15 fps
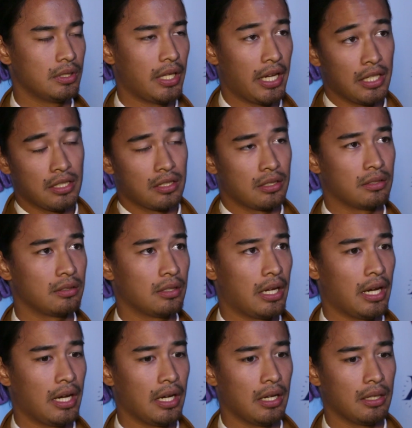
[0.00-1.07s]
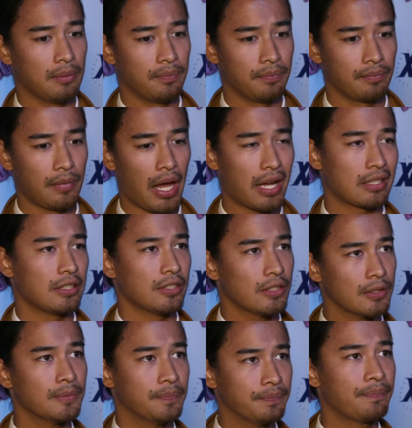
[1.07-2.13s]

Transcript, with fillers: Asian uh, actors.